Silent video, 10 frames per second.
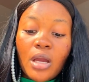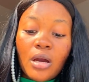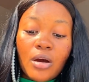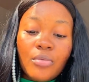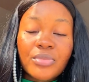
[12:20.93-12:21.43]

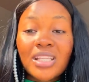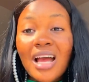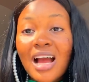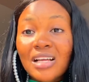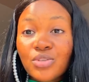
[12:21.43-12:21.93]
they
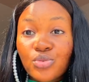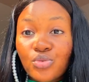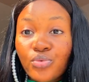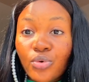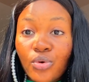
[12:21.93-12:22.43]
now ask
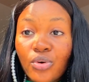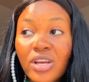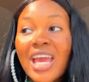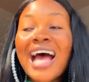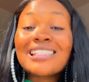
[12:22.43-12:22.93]
you for,
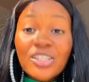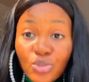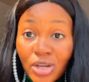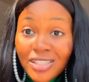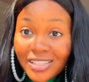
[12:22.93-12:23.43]
as a
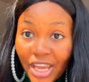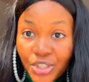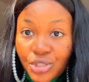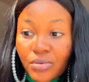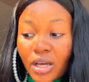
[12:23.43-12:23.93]
nurse in
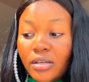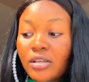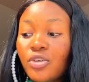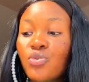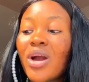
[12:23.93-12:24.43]
Nigeria,
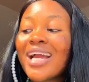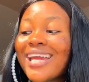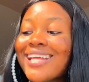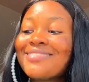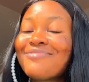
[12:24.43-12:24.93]
you can
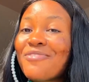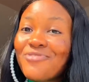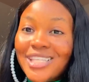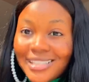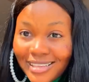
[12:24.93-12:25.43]
get
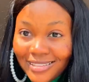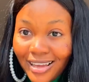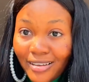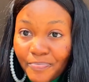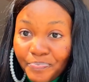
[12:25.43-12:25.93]
reference
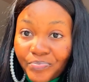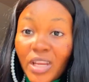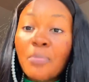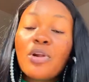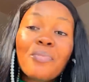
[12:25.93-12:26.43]
letter,
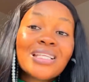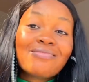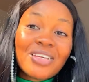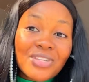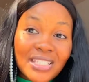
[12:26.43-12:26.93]
employment
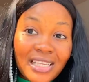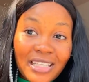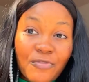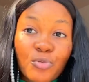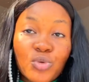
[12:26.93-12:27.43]
reference
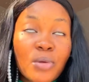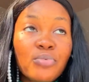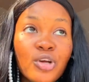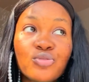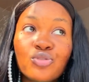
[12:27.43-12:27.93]
letter from your
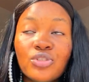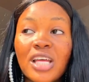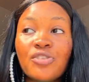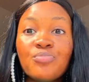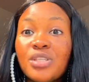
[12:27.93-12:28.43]
employer to show
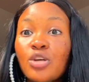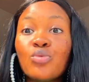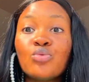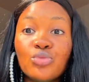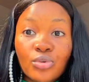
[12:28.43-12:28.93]
that you've been a
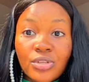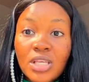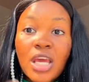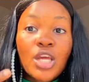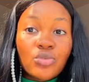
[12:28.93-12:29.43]
good nurse,
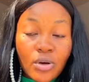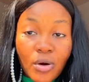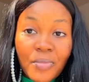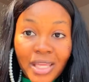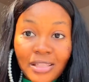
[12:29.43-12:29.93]
you're
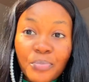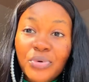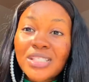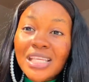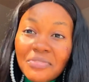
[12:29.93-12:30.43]
coming.
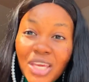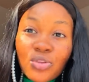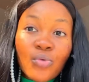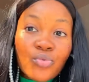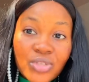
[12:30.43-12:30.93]
But certificate
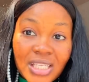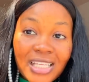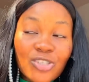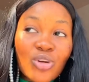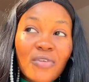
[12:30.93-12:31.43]
of good
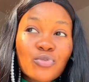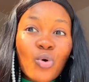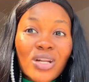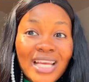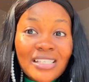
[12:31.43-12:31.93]
standing, you have to
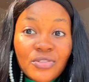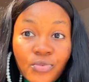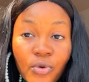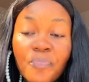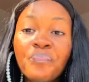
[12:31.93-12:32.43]
collect it
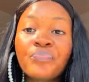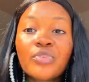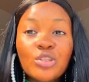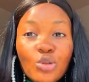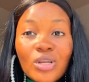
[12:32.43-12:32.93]
from
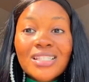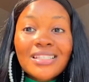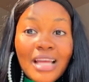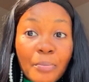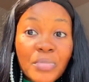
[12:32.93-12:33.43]

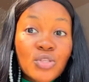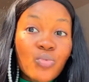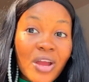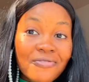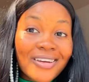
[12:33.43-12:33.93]
Nursing and
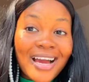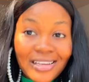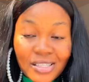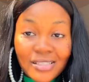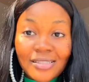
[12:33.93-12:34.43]
Midwifery
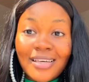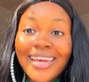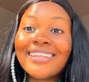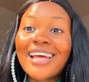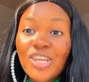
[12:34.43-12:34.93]
Council
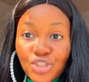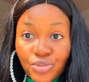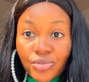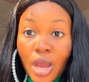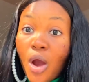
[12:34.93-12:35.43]
in
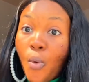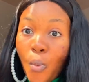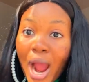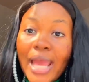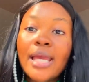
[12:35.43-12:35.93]
Nigeria.
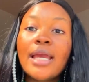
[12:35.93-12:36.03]
Why?